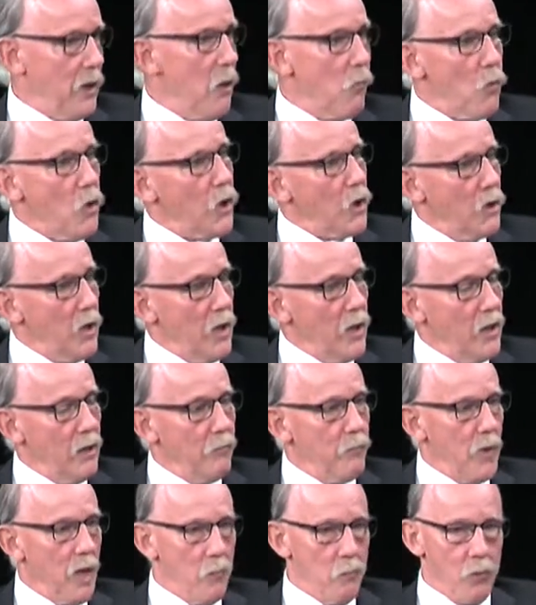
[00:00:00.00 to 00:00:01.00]
working on
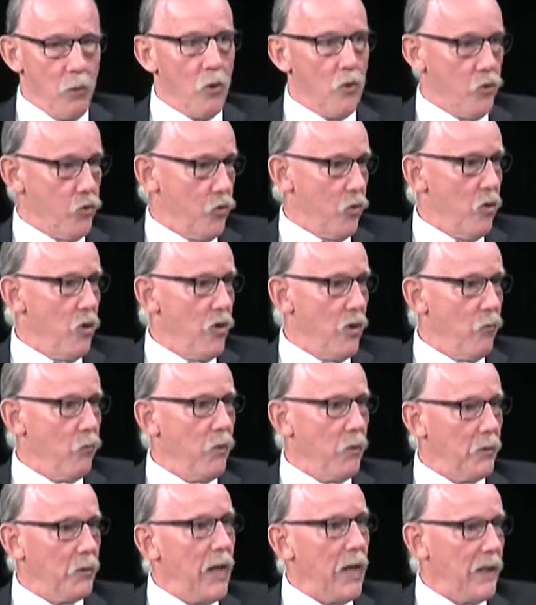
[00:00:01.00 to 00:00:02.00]
a brochure that
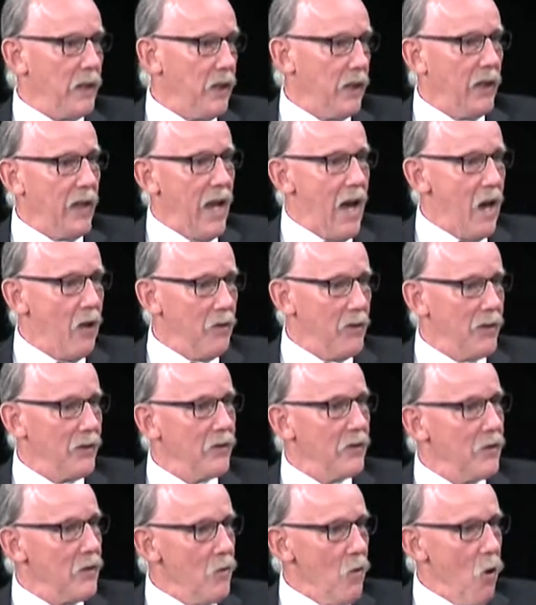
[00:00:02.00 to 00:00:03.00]
we would like to get out, and
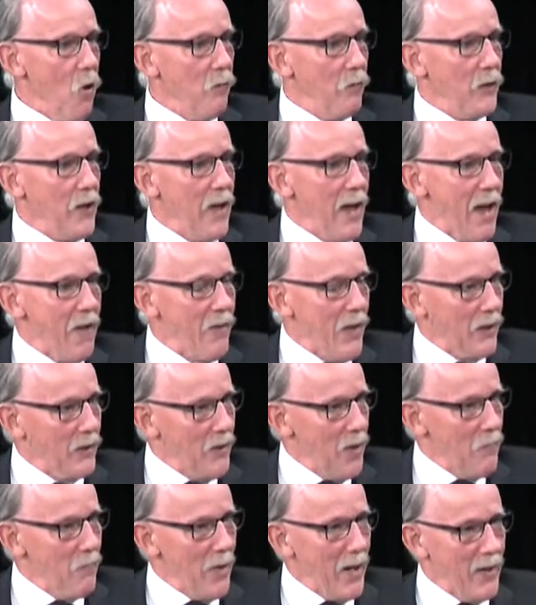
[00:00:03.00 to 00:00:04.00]
hopefully I'll have that
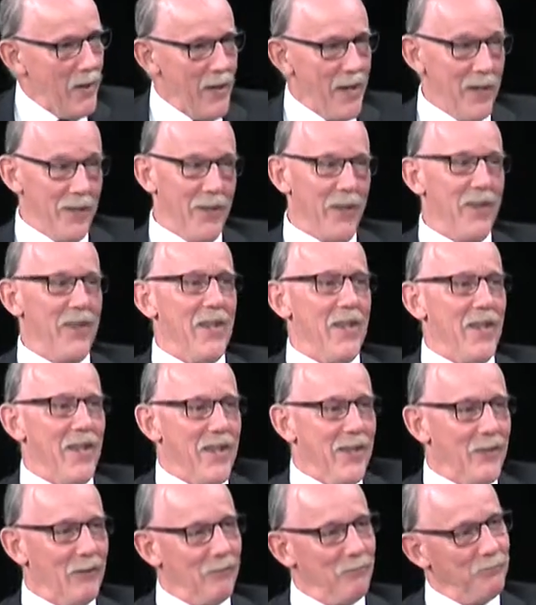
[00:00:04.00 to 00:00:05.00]
done by the end of the
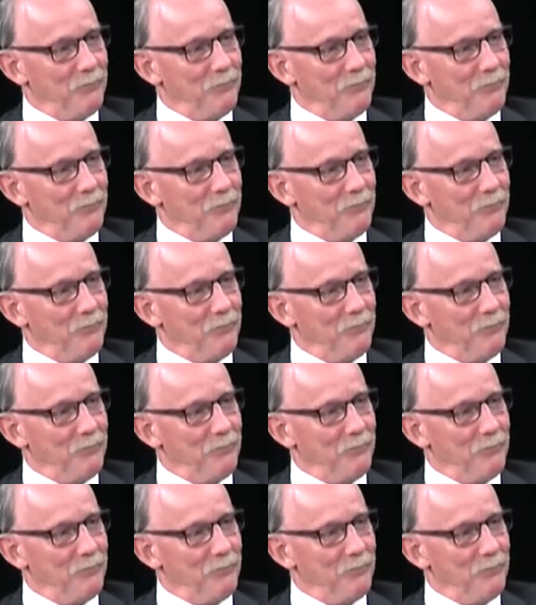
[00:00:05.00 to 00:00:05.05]
year.